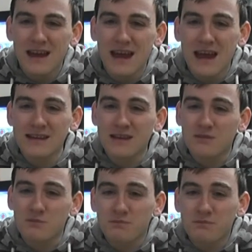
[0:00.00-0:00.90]

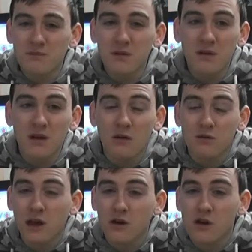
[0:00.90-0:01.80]
any
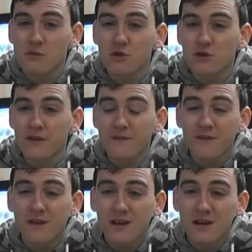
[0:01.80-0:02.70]
ulterior motive.
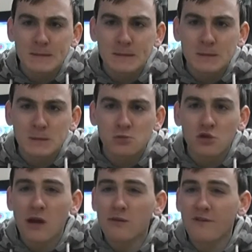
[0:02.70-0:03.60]

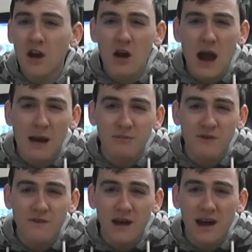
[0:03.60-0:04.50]
So I was very happy
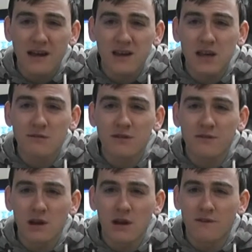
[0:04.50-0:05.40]
with that and she was a
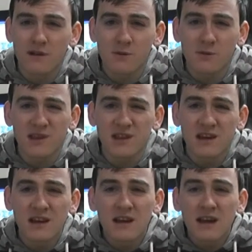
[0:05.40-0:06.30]
lovely woman.
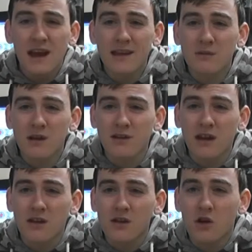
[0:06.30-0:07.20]
I ended up just
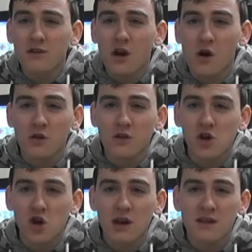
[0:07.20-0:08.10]
sitting and talking to her on the
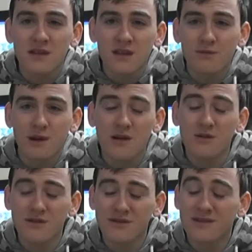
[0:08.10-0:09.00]
train as well
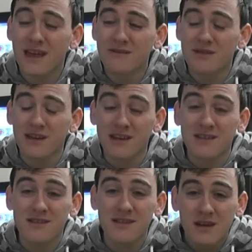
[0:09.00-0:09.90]
so that was
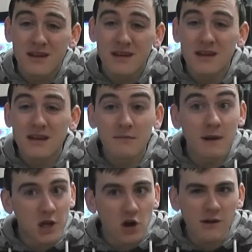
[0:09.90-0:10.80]
nice.
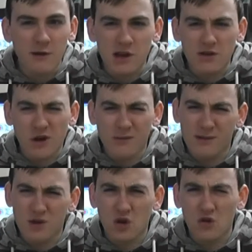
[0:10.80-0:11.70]
My journey which is normally
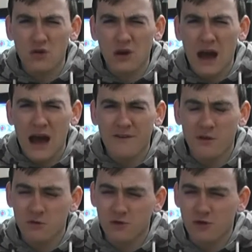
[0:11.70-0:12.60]
about two and a half
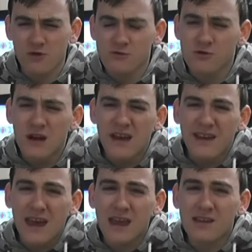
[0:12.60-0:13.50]
hours or so
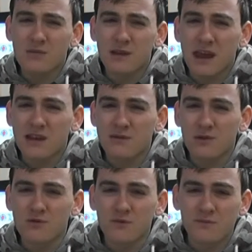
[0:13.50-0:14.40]
ended up taking
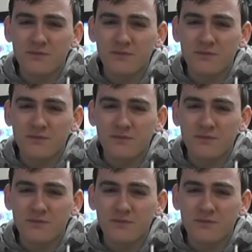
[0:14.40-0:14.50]
about,